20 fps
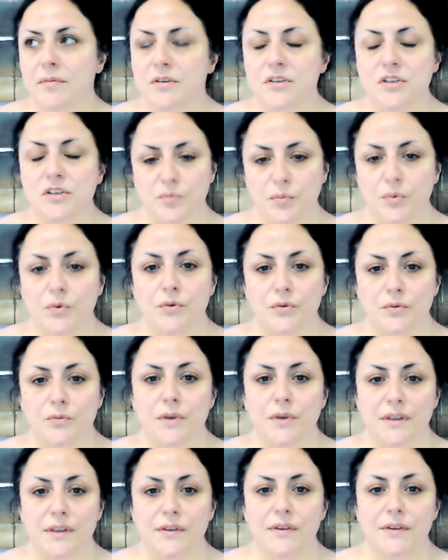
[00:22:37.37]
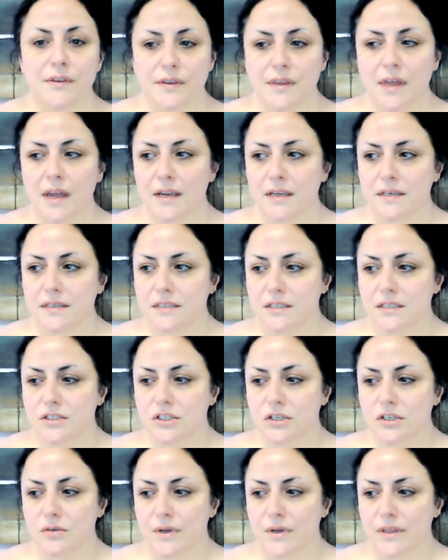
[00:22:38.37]
are just born with that
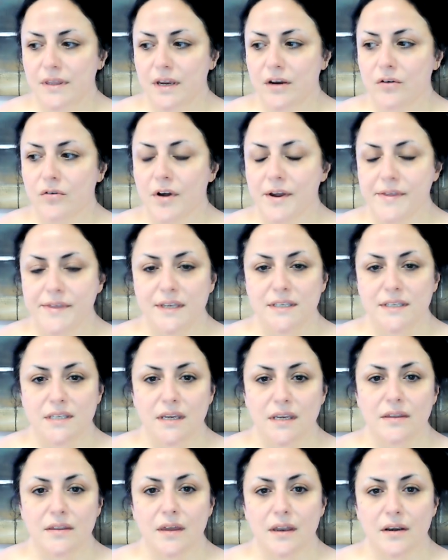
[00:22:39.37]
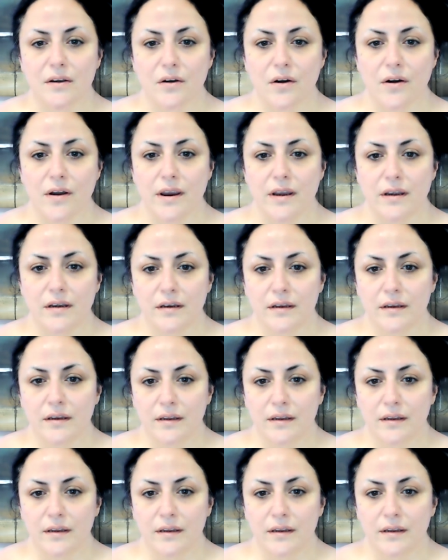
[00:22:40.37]
condition where they grind their teeth at night.